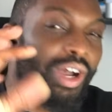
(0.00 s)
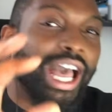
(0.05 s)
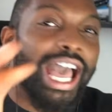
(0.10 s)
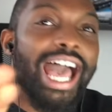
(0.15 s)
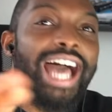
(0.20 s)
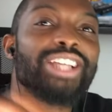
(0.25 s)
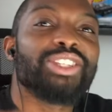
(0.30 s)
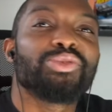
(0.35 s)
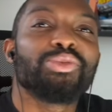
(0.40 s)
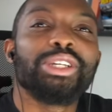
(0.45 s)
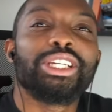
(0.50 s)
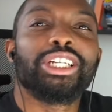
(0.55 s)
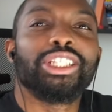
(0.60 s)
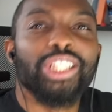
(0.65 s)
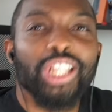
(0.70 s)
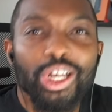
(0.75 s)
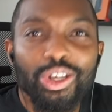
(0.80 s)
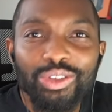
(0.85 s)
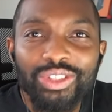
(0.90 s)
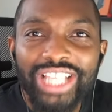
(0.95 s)
as we
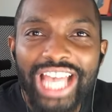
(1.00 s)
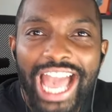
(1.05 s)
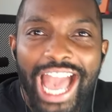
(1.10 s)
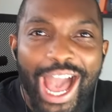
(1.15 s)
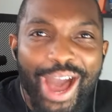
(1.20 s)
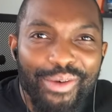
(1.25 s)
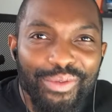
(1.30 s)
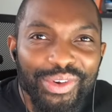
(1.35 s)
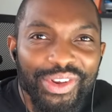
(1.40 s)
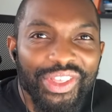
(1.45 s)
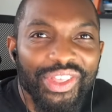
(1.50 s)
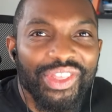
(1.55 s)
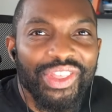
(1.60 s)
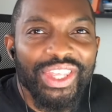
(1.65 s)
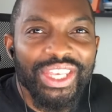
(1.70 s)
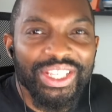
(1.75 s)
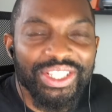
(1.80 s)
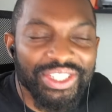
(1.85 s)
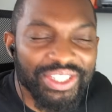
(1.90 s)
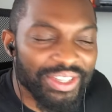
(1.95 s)
close out
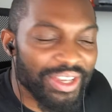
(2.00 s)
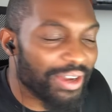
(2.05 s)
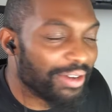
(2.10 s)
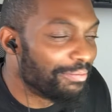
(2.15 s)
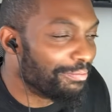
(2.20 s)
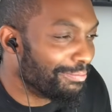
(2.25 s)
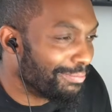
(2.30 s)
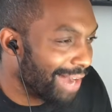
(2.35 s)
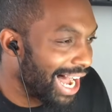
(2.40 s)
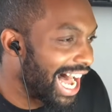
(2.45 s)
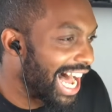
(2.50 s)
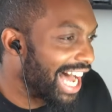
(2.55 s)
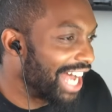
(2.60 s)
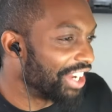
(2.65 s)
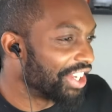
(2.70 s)
this mod,